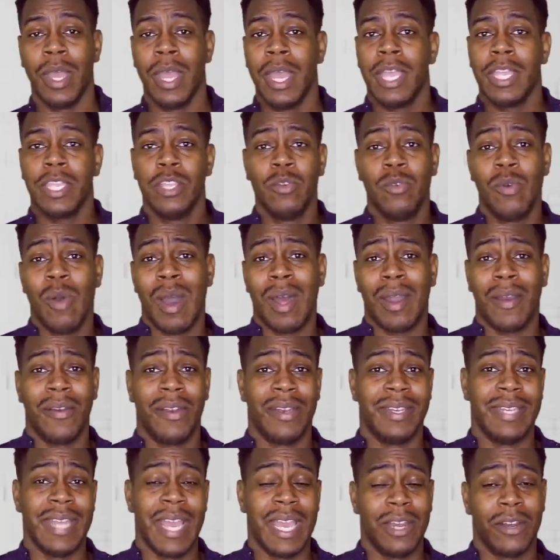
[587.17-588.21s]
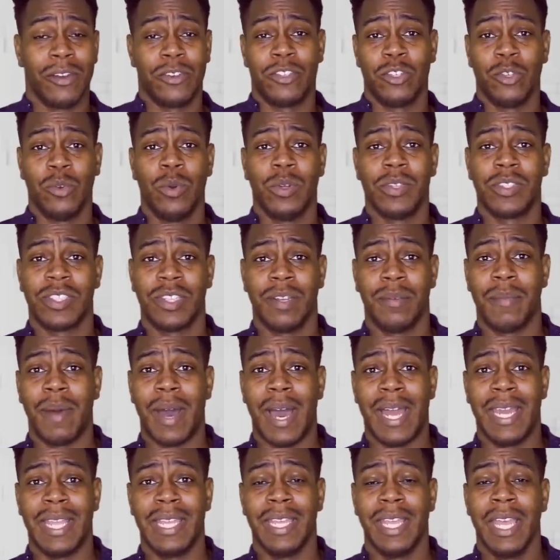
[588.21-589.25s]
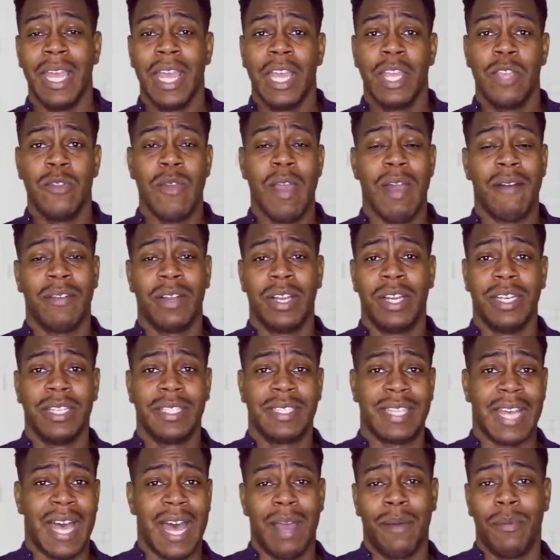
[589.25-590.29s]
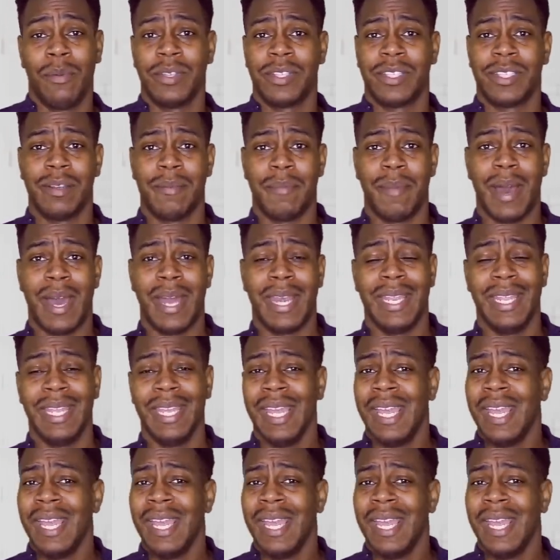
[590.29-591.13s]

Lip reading: You go out on a date or two with somebody, you have a good time with somebody,